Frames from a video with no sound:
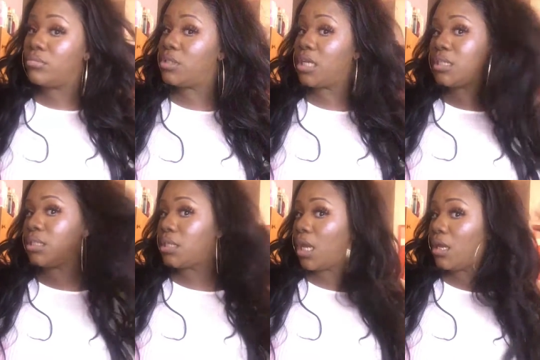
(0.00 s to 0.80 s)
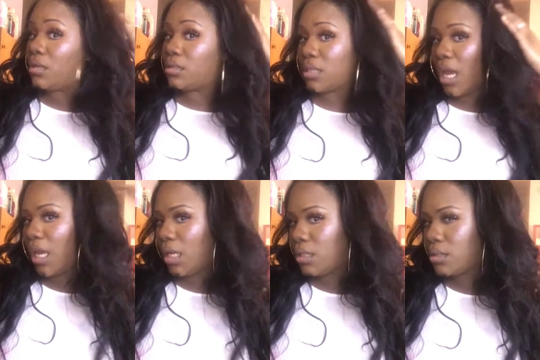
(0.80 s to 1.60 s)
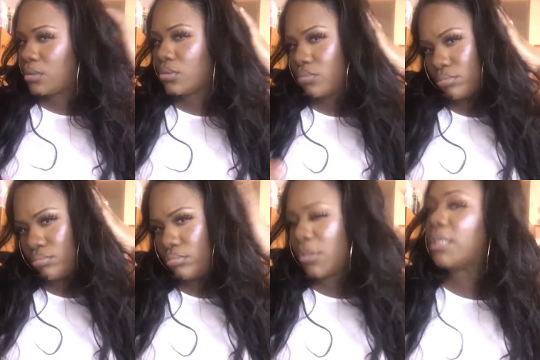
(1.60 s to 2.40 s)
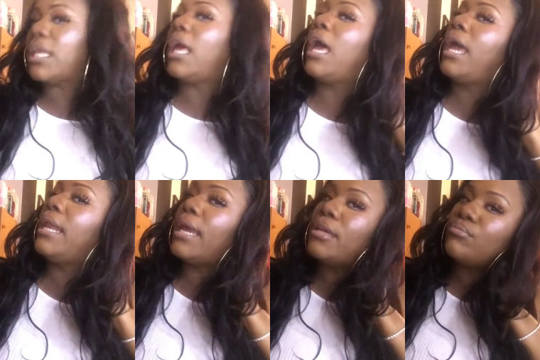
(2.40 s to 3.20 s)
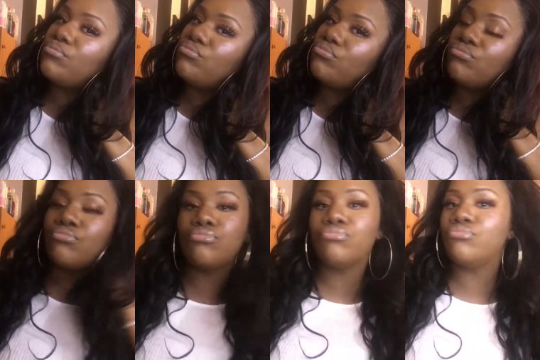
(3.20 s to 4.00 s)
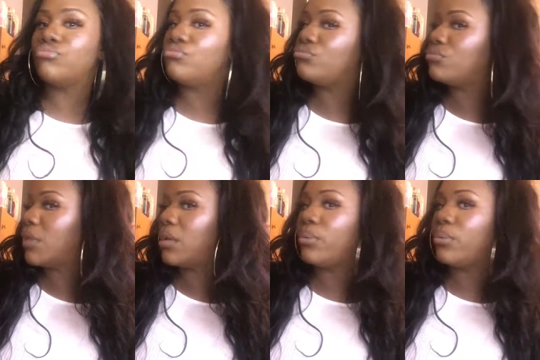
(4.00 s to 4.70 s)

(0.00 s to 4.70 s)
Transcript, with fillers: does this hair look nice? Mm, look at the highlight. Mm.